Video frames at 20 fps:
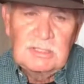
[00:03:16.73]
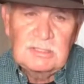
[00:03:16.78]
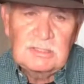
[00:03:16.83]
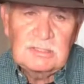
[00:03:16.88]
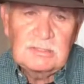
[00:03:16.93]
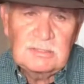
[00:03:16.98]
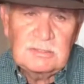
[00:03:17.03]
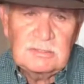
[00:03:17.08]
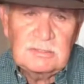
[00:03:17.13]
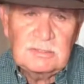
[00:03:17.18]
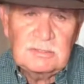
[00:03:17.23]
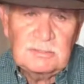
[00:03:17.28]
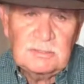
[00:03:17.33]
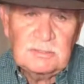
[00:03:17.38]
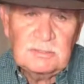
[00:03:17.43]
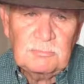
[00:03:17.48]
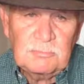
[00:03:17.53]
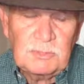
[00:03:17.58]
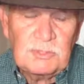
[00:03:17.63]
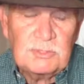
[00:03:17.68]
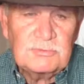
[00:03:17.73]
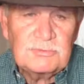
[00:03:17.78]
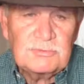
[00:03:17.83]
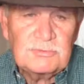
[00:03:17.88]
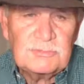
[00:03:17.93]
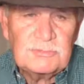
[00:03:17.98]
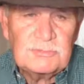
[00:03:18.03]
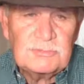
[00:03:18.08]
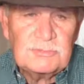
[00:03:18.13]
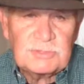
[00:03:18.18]
Your immune
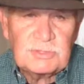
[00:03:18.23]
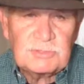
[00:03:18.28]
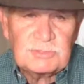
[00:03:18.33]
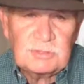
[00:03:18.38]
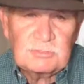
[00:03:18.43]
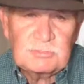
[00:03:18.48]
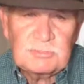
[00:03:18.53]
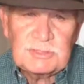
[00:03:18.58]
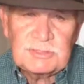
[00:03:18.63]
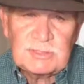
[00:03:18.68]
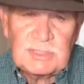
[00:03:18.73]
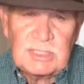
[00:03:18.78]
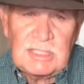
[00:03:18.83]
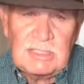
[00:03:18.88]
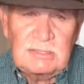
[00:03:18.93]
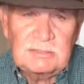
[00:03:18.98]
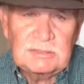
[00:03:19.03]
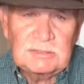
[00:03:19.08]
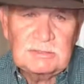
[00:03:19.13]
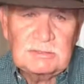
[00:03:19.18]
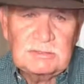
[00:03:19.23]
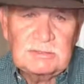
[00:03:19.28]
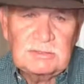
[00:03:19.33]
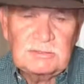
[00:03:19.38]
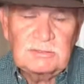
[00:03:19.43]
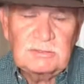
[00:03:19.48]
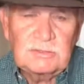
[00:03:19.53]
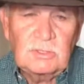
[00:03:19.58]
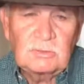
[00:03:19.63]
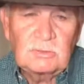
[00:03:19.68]
system is down and
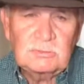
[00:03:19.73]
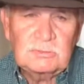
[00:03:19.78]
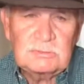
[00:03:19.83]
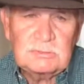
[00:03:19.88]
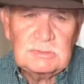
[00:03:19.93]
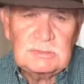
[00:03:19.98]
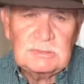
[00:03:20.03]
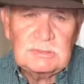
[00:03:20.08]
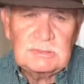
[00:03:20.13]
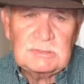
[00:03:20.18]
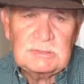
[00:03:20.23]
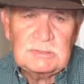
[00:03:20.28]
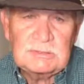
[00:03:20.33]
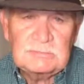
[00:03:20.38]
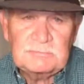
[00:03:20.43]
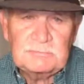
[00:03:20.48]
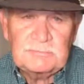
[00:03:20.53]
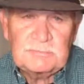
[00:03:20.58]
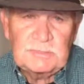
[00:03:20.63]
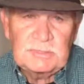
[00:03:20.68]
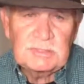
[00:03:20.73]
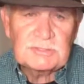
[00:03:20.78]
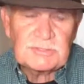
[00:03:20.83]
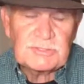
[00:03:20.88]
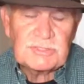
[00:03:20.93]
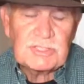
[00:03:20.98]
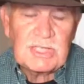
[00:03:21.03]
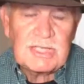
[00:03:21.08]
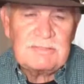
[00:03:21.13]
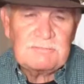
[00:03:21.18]
you don't feel it's
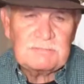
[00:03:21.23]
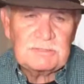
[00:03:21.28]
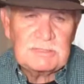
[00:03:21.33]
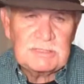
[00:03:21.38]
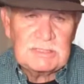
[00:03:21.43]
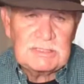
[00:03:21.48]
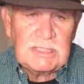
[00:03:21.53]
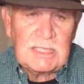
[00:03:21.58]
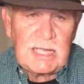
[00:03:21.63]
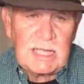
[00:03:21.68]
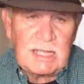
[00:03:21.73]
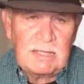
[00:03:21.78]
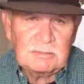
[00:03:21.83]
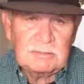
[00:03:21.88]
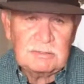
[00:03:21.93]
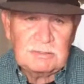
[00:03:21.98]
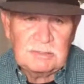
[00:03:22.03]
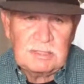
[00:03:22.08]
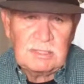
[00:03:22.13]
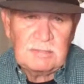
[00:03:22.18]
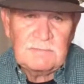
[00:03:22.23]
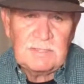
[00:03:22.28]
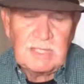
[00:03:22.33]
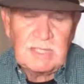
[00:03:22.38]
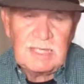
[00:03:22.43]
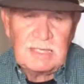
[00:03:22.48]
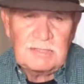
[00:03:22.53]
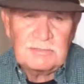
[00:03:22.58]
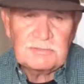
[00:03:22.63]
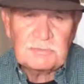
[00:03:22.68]
safe to get out of the
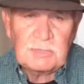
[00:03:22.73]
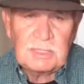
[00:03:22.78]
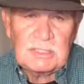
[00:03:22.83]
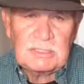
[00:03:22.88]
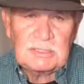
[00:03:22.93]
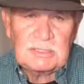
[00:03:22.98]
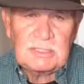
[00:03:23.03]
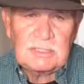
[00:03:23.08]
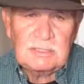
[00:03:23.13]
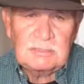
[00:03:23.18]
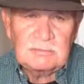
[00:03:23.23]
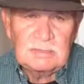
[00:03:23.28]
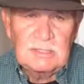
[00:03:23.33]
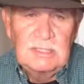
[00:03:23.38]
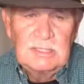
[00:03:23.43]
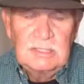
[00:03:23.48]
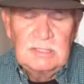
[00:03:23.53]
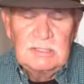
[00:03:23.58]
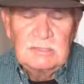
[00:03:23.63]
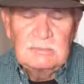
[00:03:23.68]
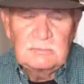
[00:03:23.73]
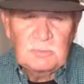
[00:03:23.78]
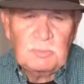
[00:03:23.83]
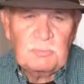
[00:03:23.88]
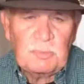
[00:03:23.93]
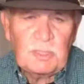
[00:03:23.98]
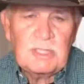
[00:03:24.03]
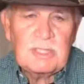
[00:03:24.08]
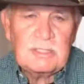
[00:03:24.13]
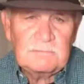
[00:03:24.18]
house right now. We're
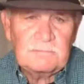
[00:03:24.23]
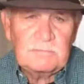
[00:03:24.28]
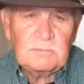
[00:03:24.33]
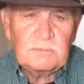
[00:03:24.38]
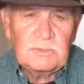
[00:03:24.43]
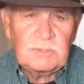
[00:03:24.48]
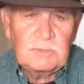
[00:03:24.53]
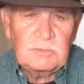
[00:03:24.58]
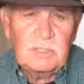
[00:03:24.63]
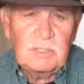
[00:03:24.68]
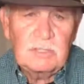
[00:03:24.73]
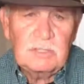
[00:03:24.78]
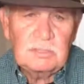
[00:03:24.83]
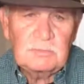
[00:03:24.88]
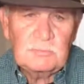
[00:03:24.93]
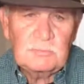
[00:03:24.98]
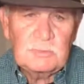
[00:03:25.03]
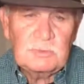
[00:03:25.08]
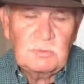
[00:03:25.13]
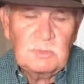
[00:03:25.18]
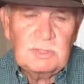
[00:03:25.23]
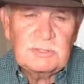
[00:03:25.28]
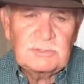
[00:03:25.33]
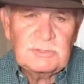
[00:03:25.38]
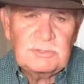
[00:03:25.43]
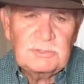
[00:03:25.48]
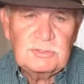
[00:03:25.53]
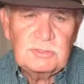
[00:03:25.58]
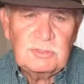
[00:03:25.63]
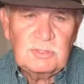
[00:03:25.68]
praying for you all, and we want
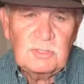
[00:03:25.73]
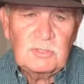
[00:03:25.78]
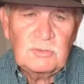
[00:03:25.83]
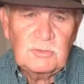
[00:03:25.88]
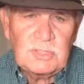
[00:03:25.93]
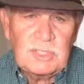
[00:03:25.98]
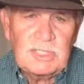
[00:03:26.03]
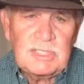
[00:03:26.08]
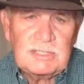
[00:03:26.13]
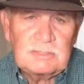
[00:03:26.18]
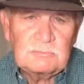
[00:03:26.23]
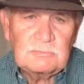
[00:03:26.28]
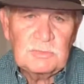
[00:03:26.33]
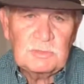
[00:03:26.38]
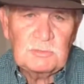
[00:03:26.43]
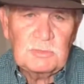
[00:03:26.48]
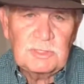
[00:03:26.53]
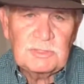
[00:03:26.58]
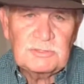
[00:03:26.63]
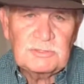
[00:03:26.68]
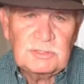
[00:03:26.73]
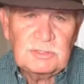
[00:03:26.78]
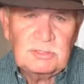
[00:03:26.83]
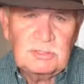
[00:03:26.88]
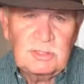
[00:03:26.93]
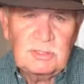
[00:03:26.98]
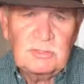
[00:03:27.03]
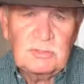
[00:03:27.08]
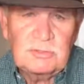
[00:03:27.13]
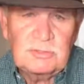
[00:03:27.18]
you to know that. We want you to
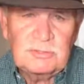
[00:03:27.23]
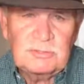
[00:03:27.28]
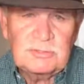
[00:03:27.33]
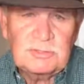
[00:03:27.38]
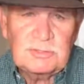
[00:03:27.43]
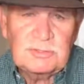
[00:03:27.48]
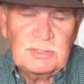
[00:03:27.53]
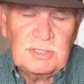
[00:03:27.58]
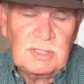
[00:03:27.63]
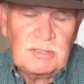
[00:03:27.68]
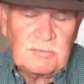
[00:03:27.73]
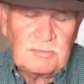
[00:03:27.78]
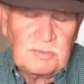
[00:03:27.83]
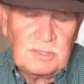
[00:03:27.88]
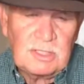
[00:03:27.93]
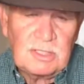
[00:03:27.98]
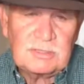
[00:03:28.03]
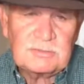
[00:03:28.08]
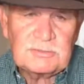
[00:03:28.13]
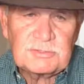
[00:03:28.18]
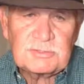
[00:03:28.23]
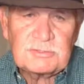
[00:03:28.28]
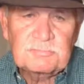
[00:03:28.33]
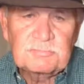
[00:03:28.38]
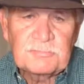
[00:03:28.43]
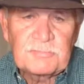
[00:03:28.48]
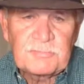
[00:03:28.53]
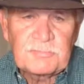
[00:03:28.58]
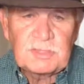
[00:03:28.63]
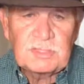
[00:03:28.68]
know that you're in our thoughts
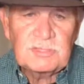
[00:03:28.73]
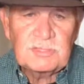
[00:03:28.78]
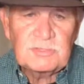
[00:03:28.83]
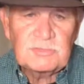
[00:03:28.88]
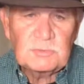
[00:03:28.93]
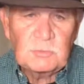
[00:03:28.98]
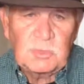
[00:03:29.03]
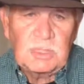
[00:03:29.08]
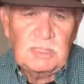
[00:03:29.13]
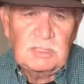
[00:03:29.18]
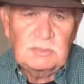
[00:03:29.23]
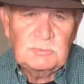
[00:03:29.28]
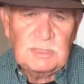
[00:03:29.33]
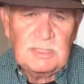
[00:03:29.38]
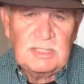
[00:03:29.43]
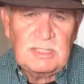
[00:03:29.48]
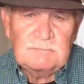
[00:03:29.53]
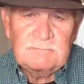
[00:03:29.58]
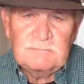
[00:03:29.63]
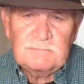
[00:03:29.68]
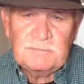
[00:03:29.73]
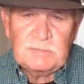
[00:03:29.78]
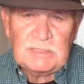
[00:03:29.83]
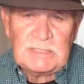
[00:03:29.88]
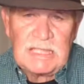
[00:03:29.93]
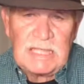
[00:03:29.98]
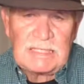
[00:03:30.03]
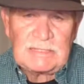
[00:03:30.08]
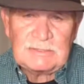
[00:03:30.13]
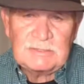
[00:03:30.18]
as well. We haven't
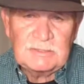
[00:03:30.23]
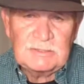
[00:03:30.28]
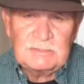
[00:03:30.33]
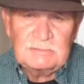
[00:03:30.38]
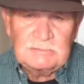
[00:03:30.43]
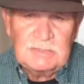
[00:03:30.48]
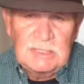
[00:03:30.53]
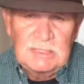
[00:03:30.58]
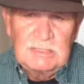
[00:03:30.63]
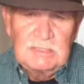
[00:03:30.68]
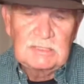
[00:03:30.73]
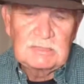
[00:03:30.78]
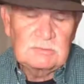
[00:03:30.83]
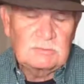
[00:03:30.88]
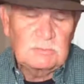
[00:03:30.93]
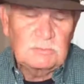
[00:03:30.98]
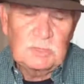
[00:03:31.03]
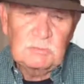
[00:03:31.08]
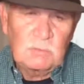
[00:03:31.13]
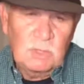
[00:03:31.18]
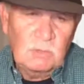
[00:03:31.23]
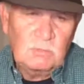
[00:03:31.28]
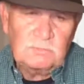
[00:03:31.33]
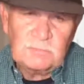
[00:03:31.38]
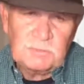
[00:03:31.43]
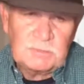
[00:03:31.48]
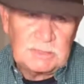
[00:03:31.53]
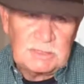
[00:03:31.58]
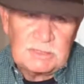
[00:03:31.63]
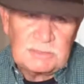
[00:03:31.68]
forgotten you, and we won't
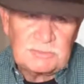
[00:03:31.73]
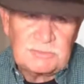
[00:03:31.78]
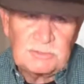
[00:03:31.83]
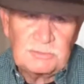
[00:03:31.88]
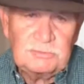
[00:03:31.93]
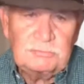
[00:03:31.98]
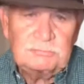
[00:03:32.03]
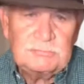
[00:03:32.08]
forget you.